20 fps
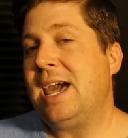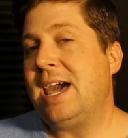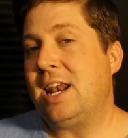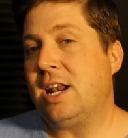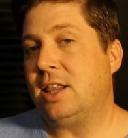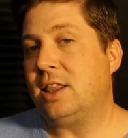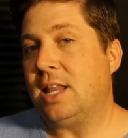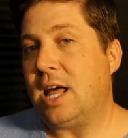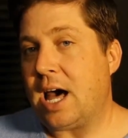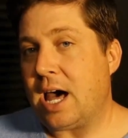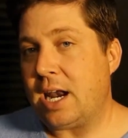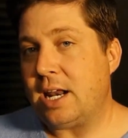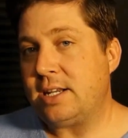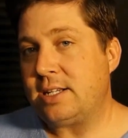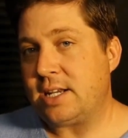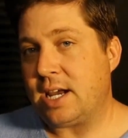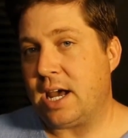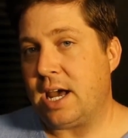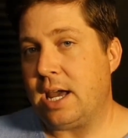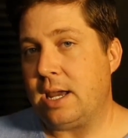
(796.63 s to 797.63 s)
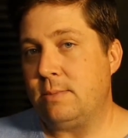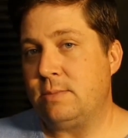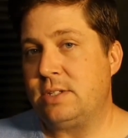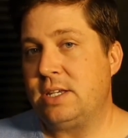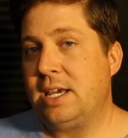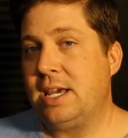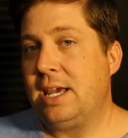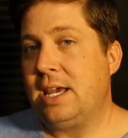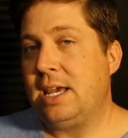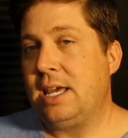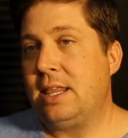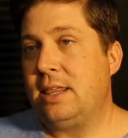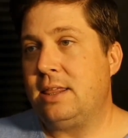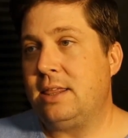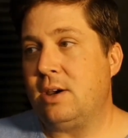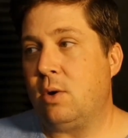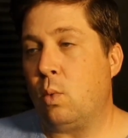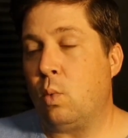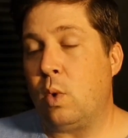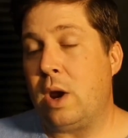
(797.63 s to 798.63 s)
And a lot of times,
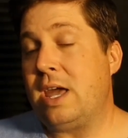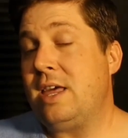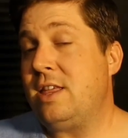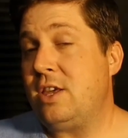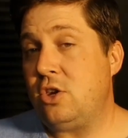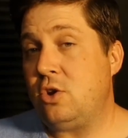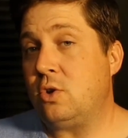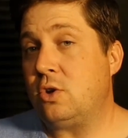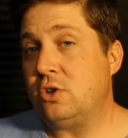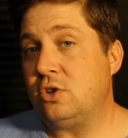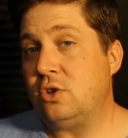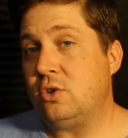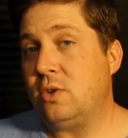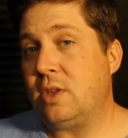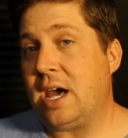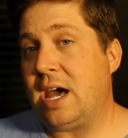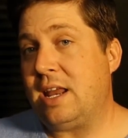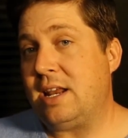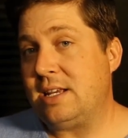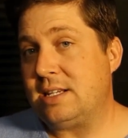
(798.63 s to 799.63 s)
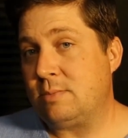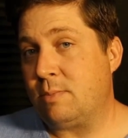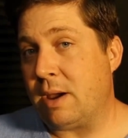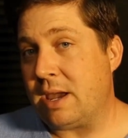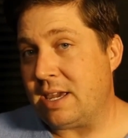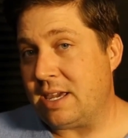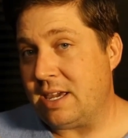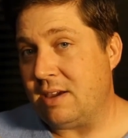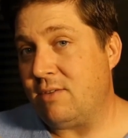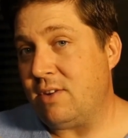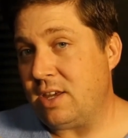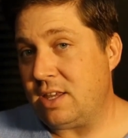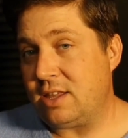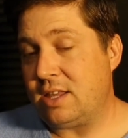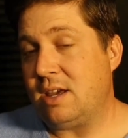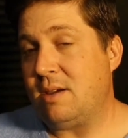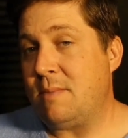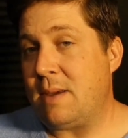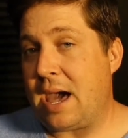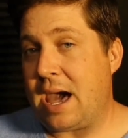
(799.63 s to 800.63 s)
the way that you can do that is by
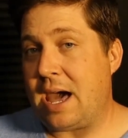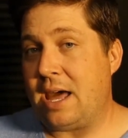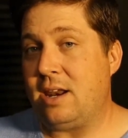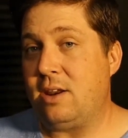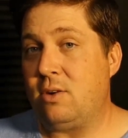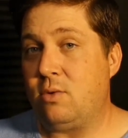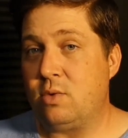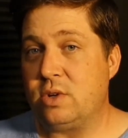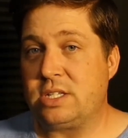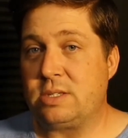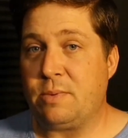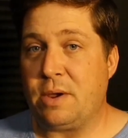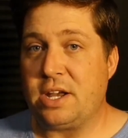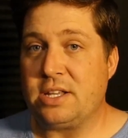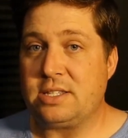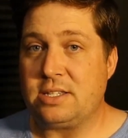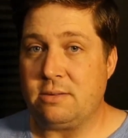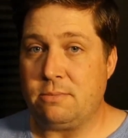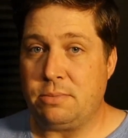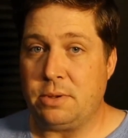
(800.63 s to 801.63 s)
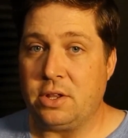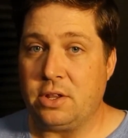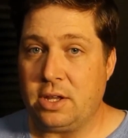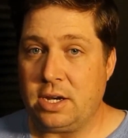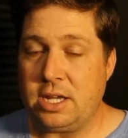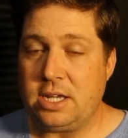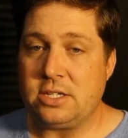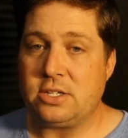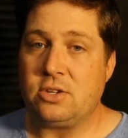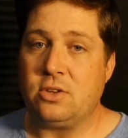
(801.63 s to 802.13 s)
giving them added responsibility.